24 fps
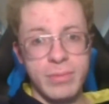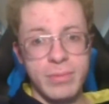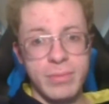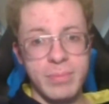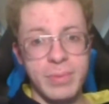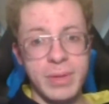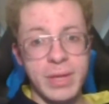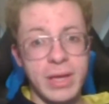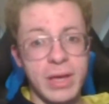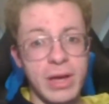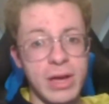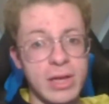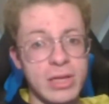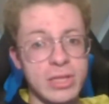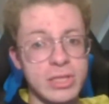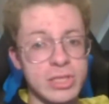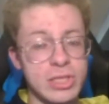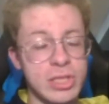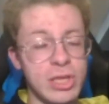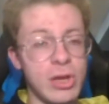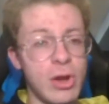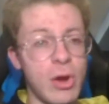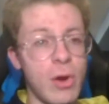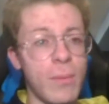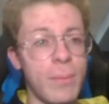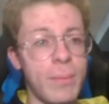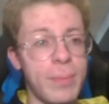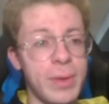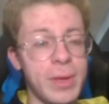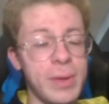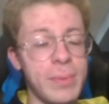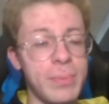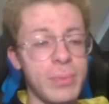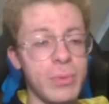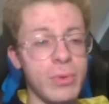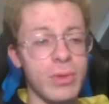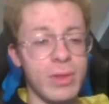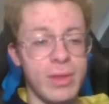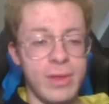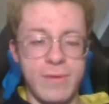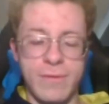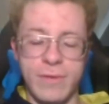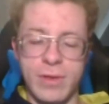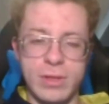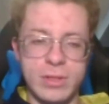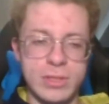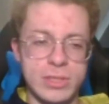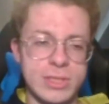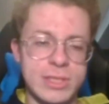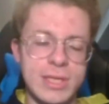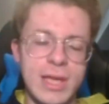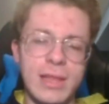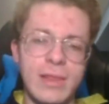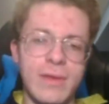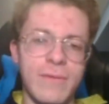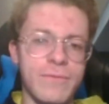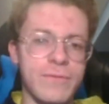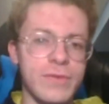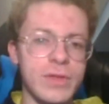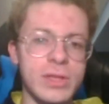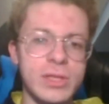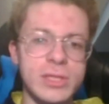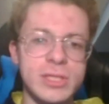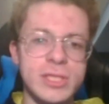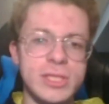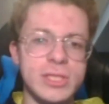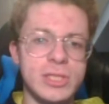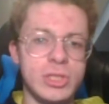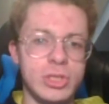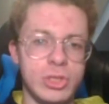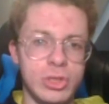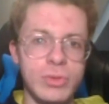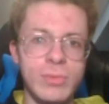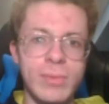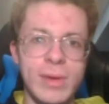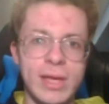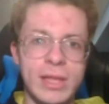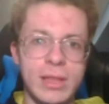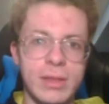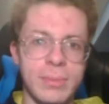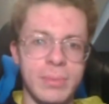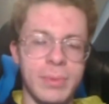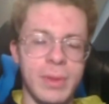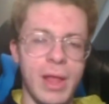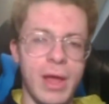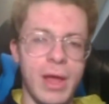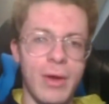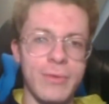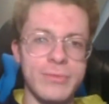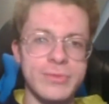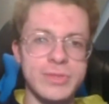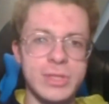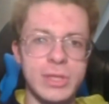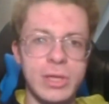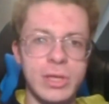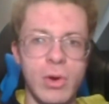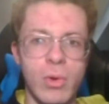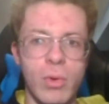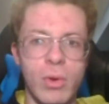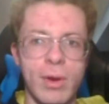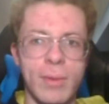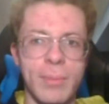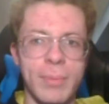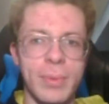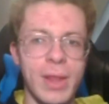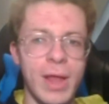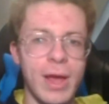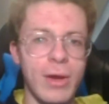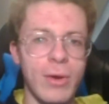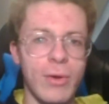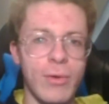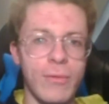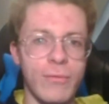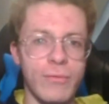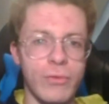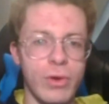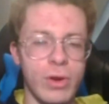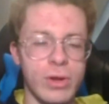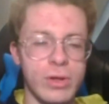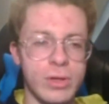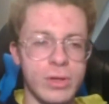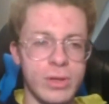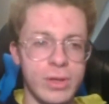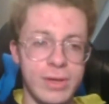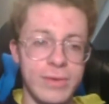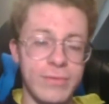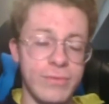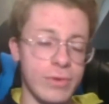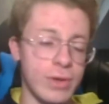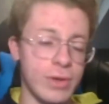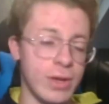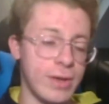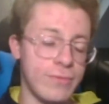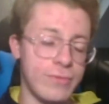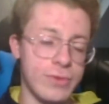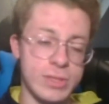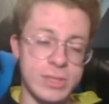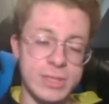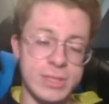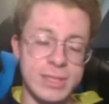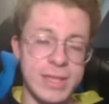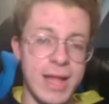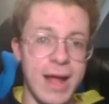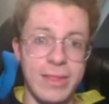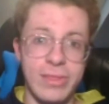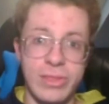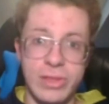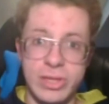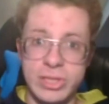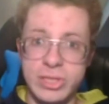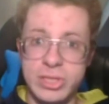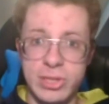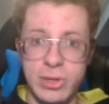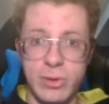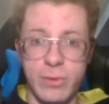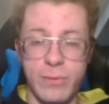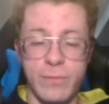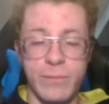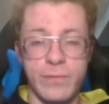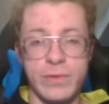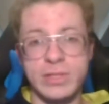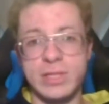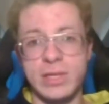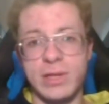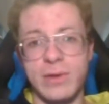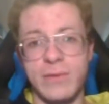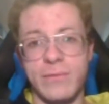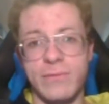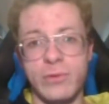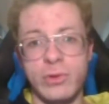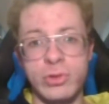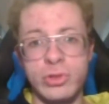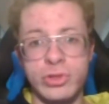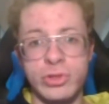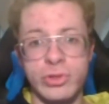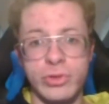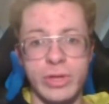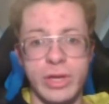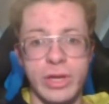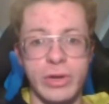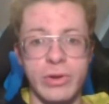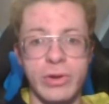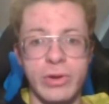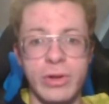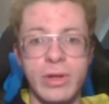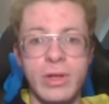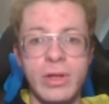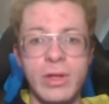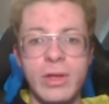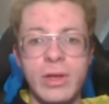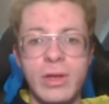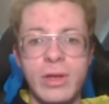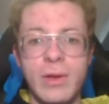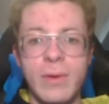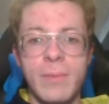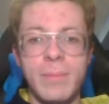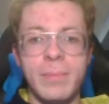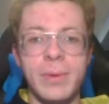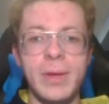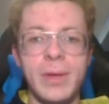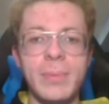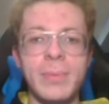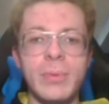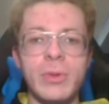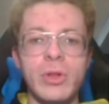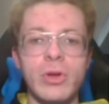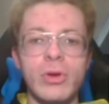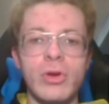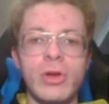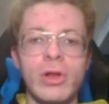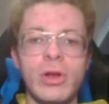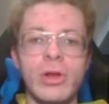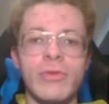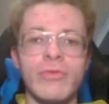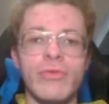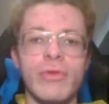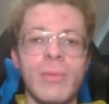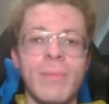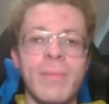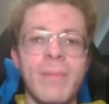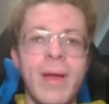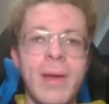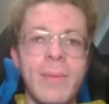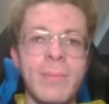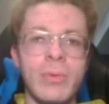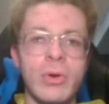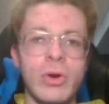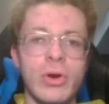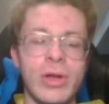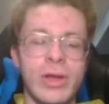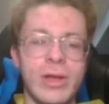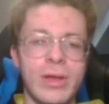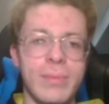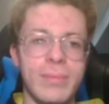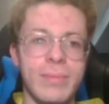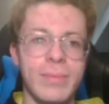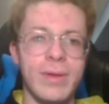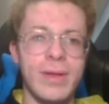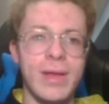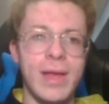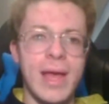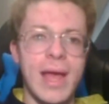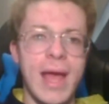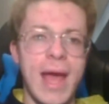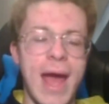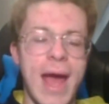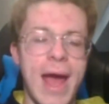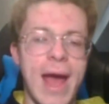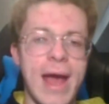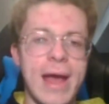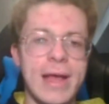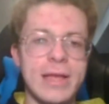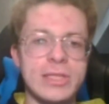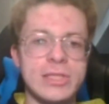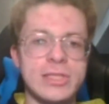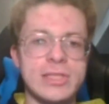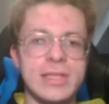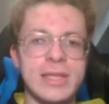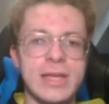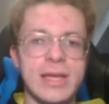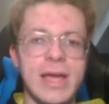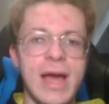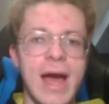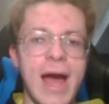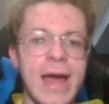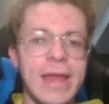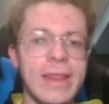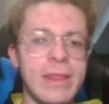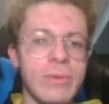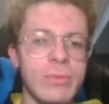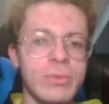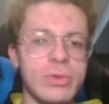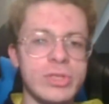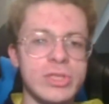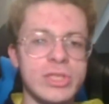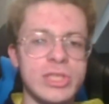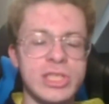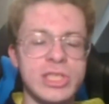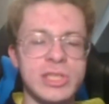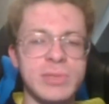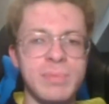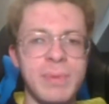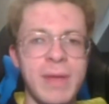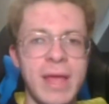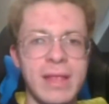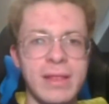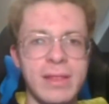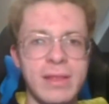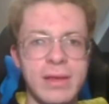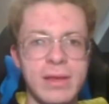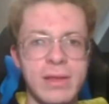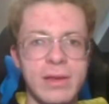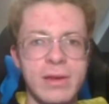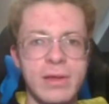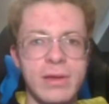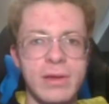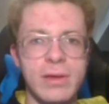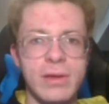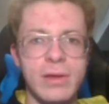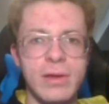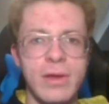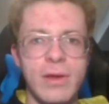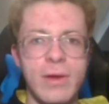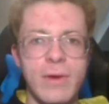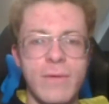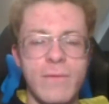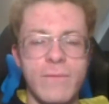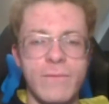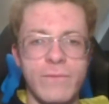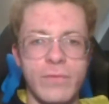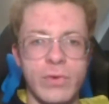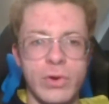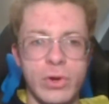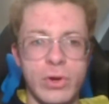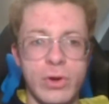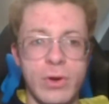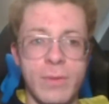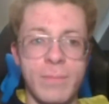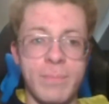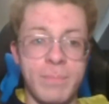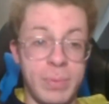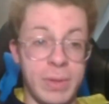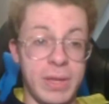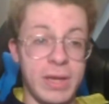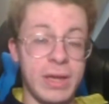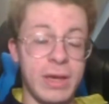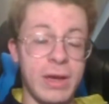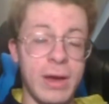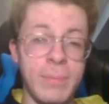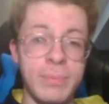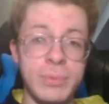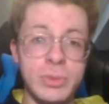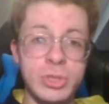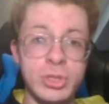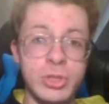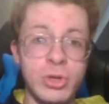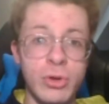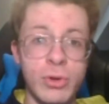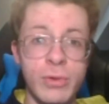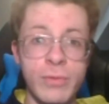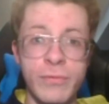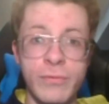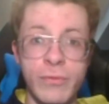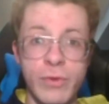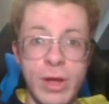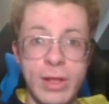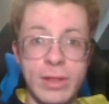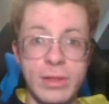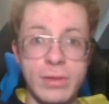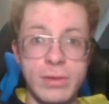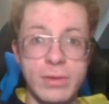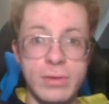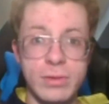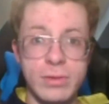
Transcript: because, people, say the Phillies do make the playoffs and go on a playoff run, even if it's not this year, if it's in a future year, people are going to remember him as the guy that was suspended for beating up his girlfriend.